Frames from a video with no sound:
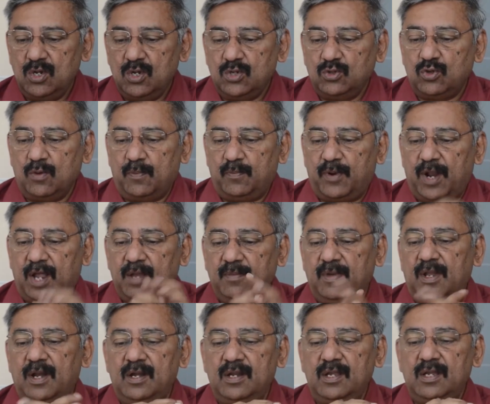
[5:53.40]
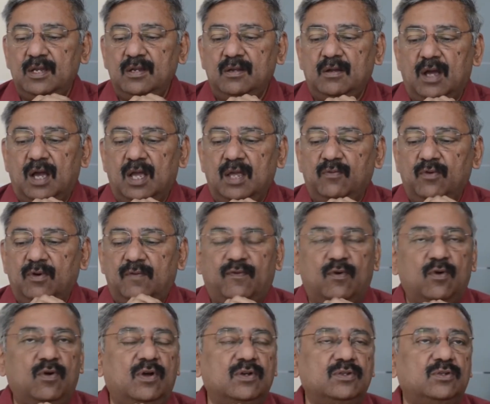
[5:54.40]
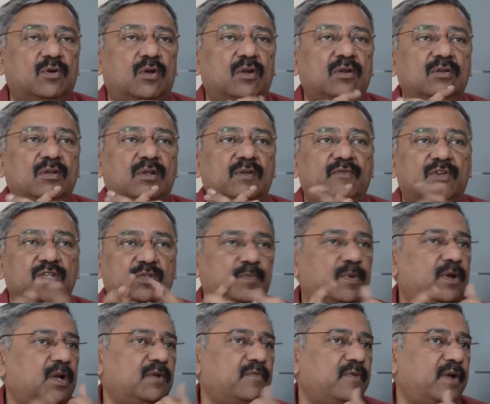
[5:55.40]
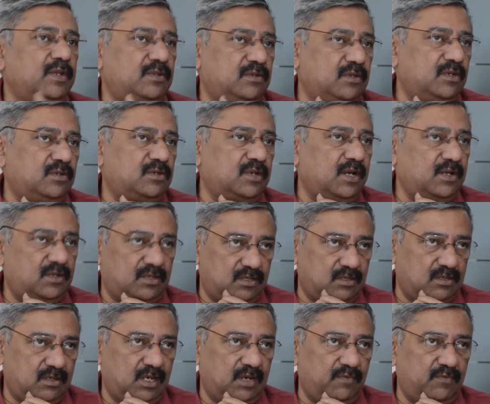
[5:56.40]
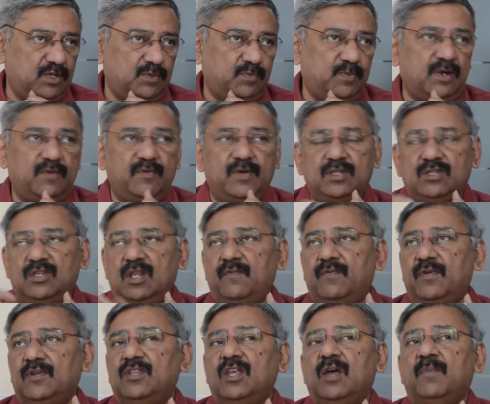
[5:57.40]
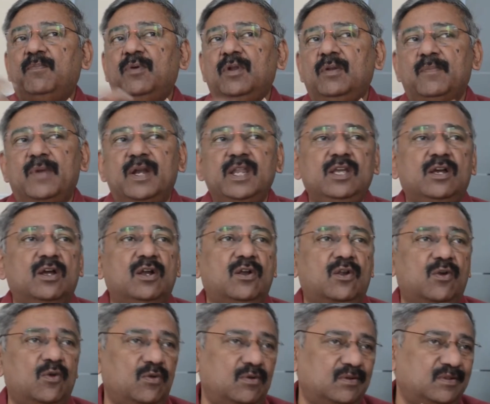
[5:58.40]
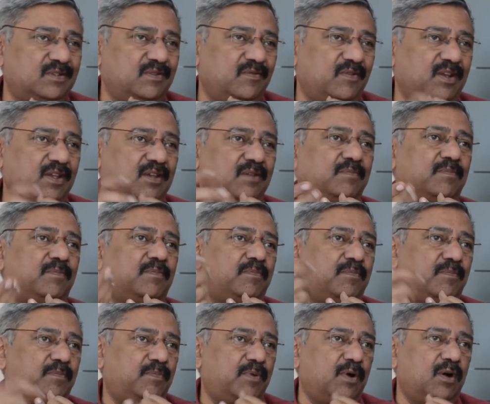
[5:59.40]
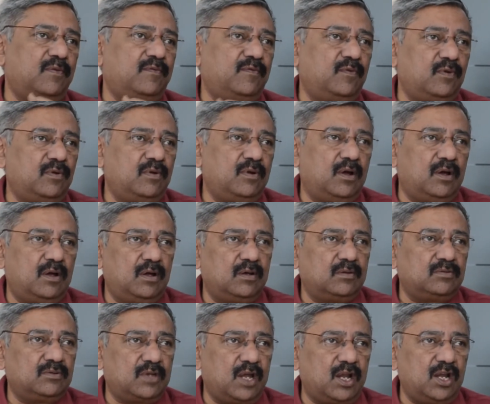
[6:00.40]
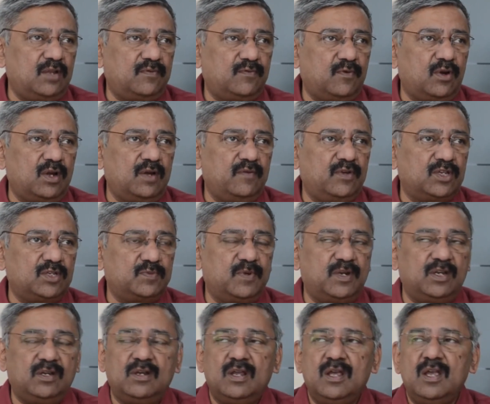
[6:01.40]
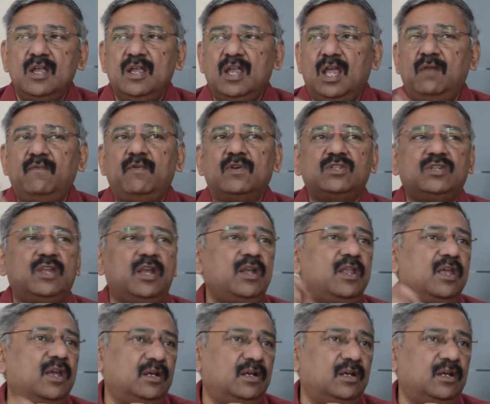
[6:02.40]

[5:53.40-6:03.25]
So primarily, I would focus on investment advisory sites. Investment advisory, for example, Money Control is a very powerful site for investment. Invest India,